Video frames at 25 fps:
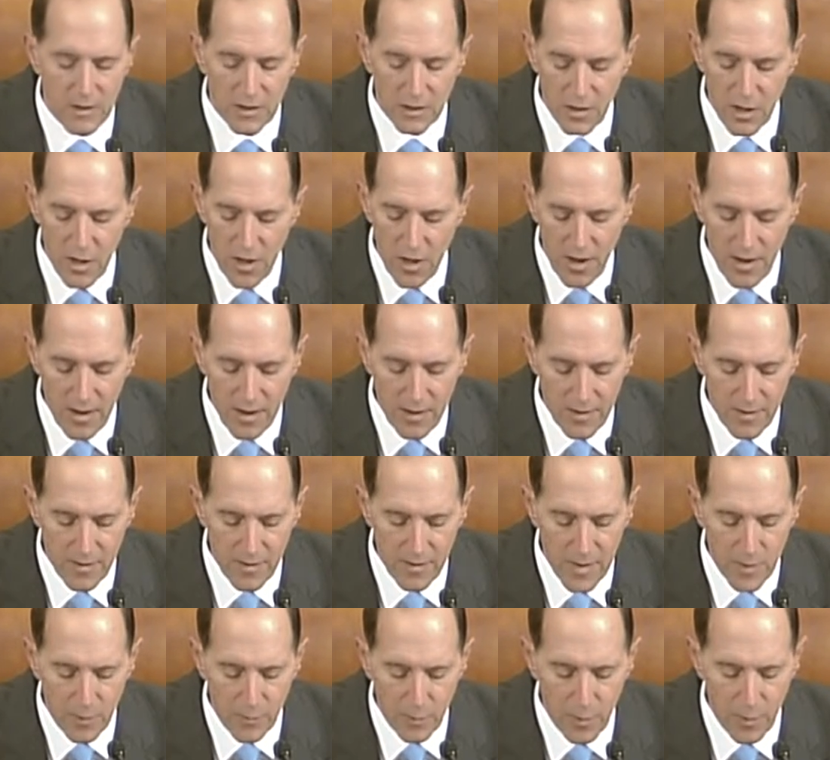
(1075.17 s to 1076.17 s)
of the law,
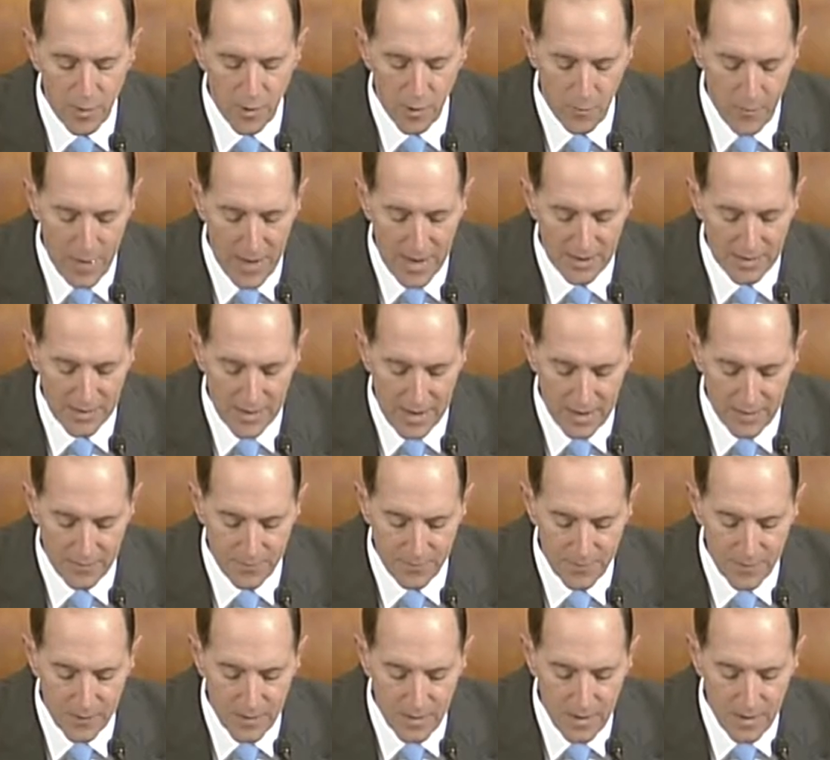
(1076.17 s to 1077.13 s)
the employer mandate,